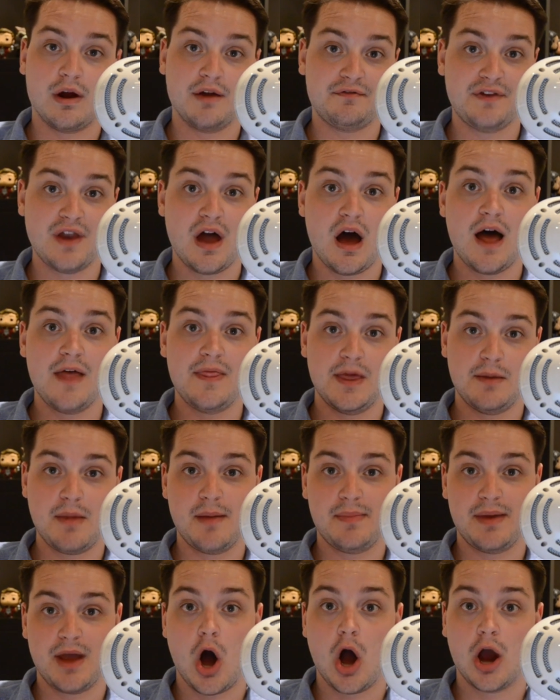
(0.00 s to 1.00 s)
or if not,
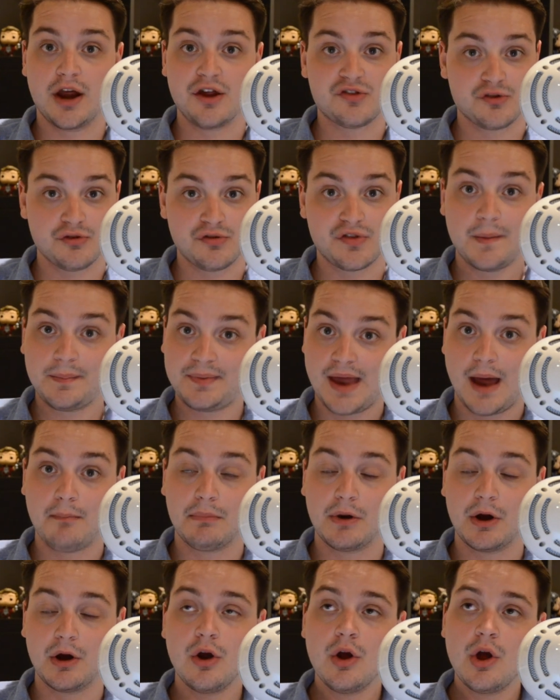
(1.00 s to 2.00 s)
then maybe August or
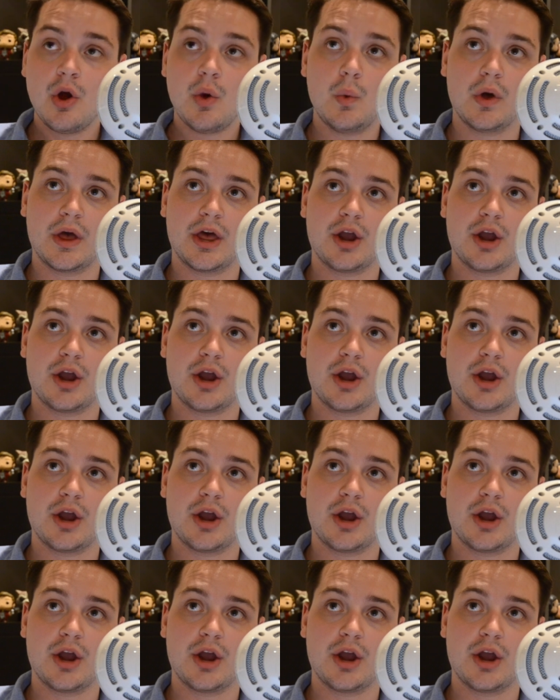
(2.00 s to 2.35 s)
September